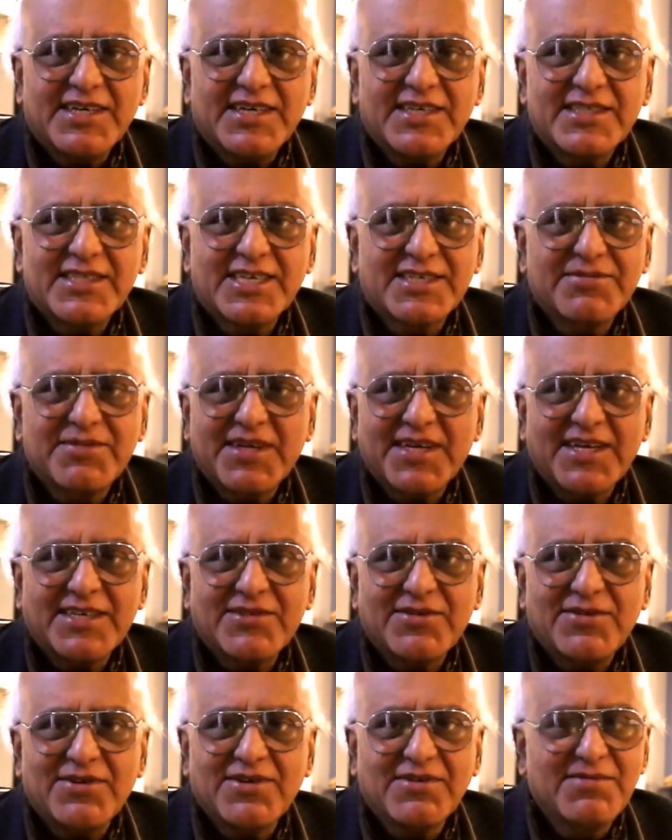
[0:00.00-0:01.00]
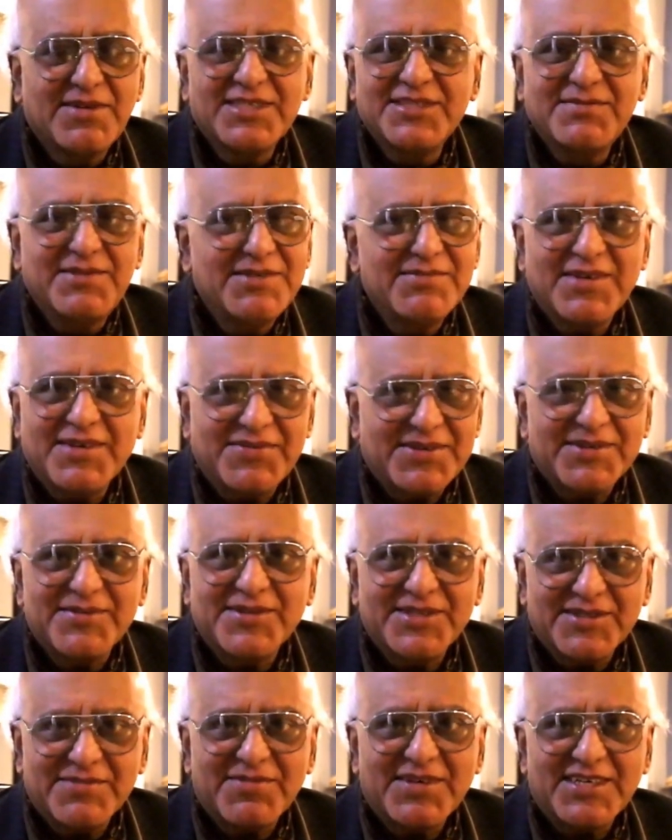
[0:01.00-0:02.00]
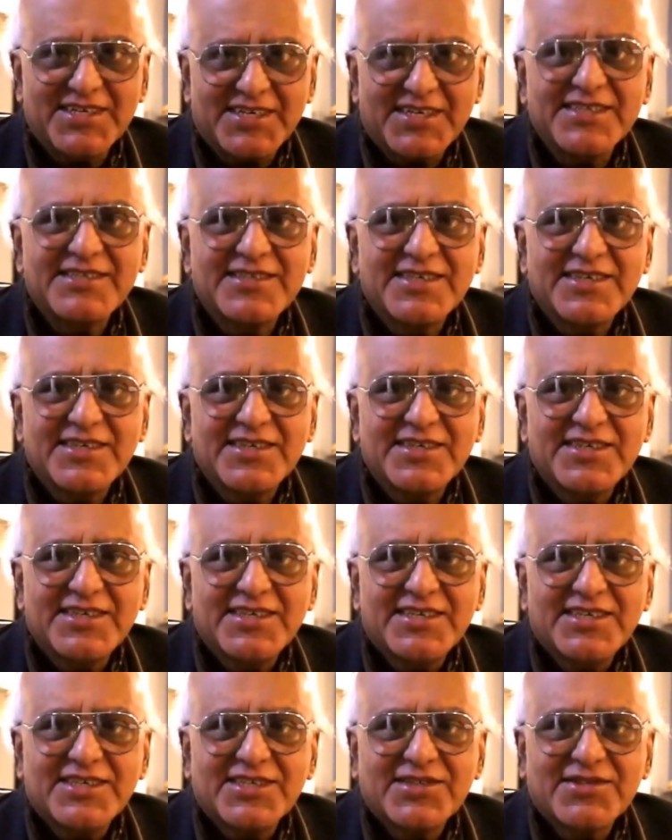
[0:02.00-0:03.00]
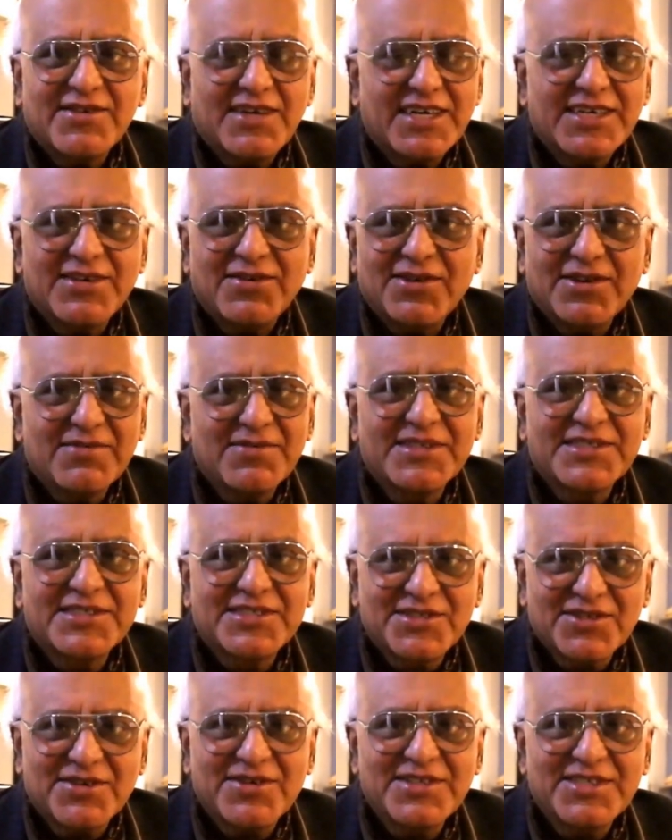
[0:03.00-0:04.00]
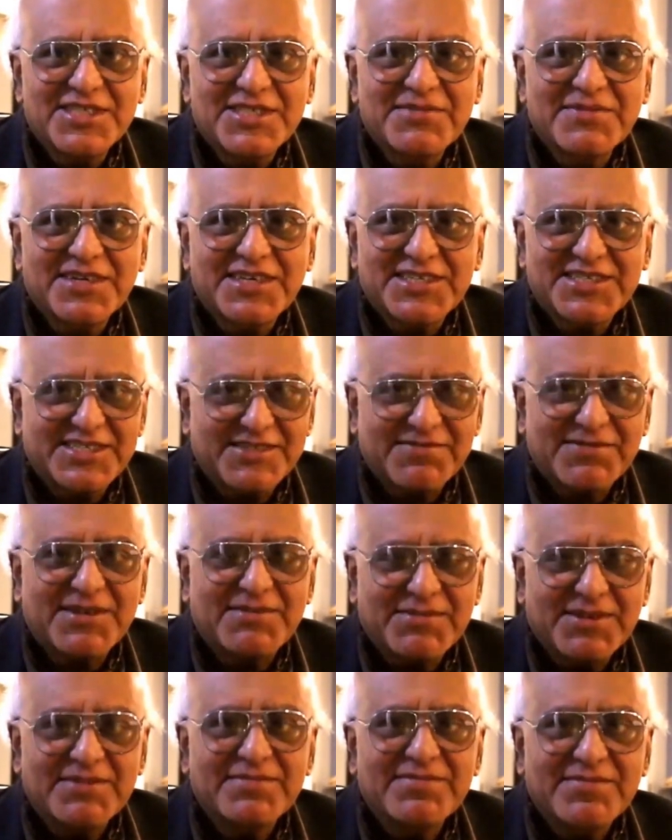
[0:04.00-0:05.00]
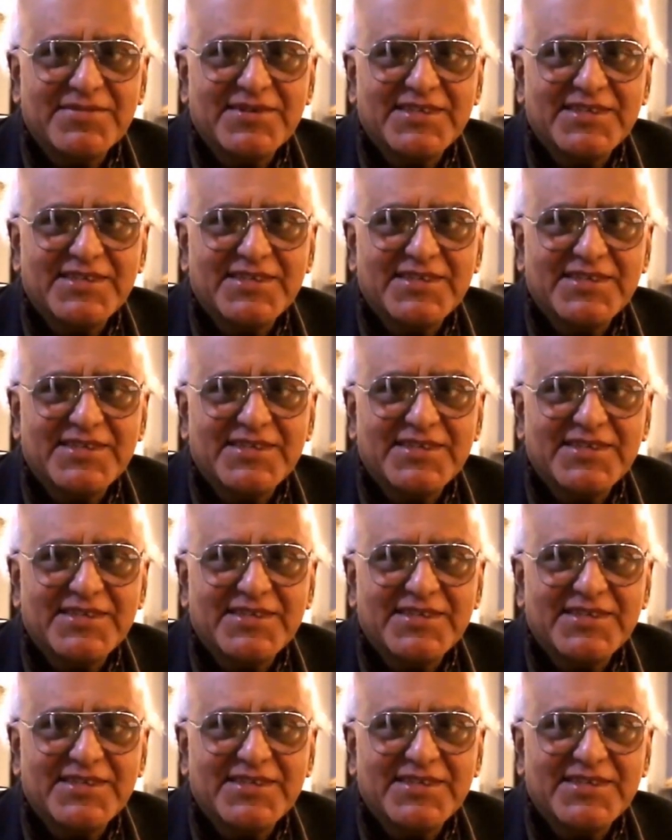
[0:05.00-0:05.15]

Shakespeare has always been my favorite playwright. So I always draw inspiration from him.